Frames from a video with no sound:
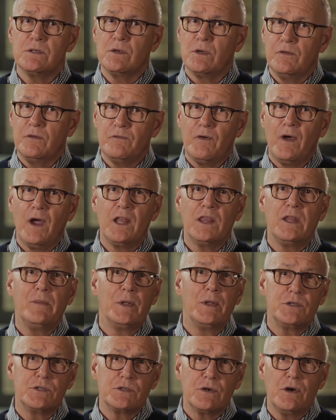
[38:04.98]
You can find them at
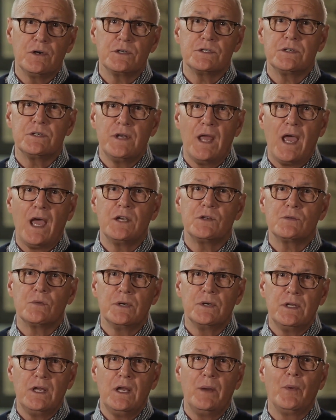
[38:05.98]
church
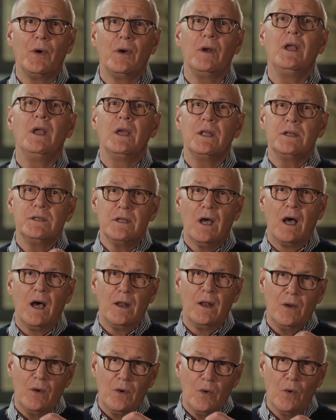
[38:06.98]
redeemer.org.
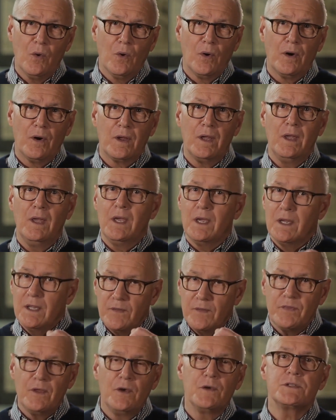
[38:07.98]
Get
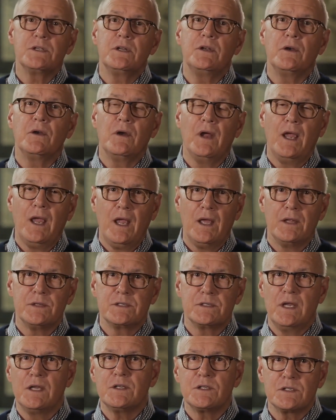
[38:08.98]
those into your hands.
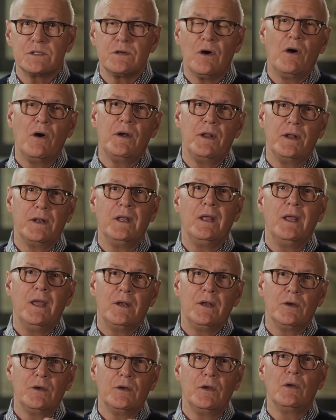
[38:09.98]
Get started in
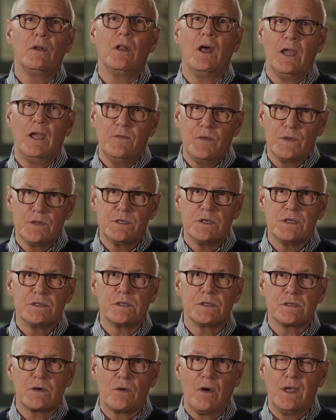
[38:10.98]
your new life with Jesus
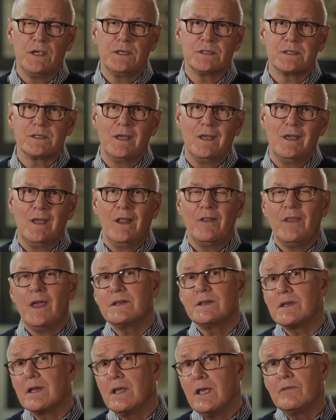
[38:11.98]
Christ. Thanks
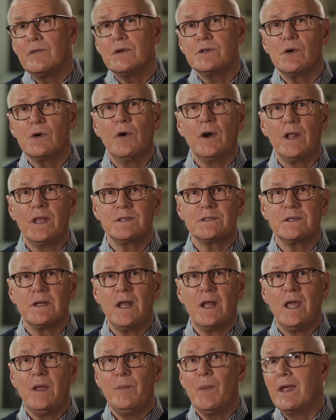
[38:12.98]
again for joining us
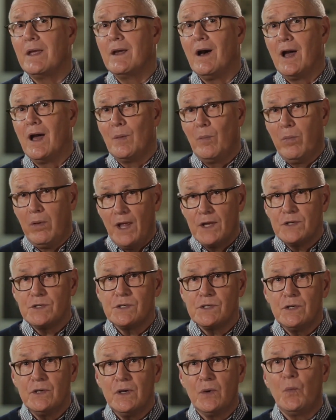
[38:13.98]
today. May God bless
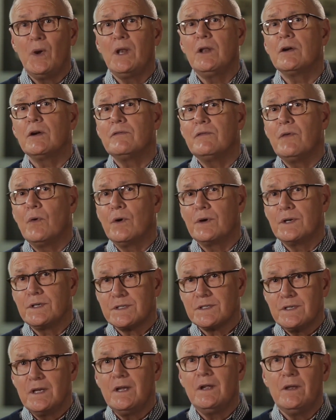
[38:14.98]
you, and we look forward to
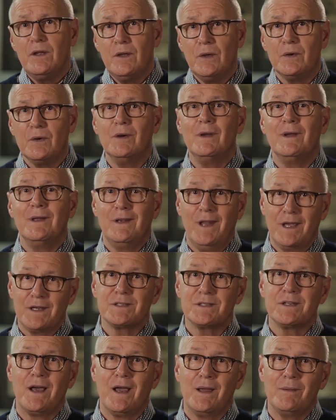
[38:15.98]
seeing you next
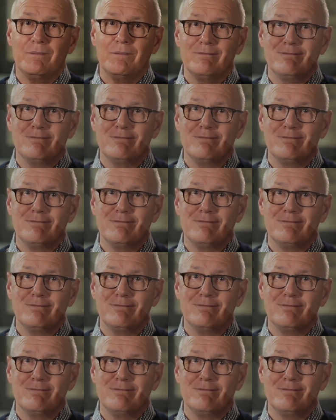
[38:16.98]
time.